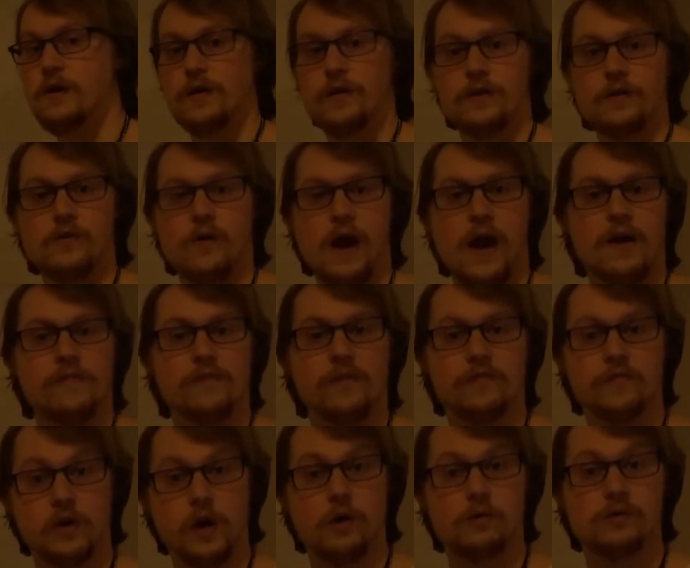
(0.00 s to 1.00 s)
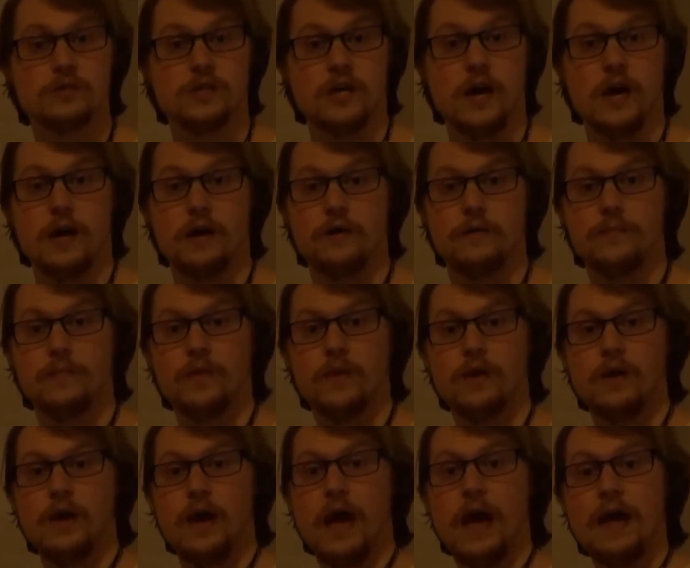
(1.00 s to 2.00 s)
the graph of cosine.
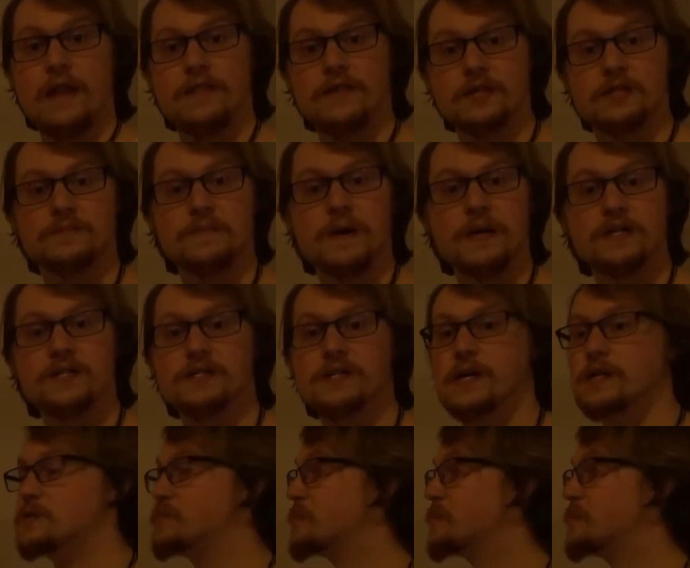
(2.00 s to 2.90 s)
And this makes sense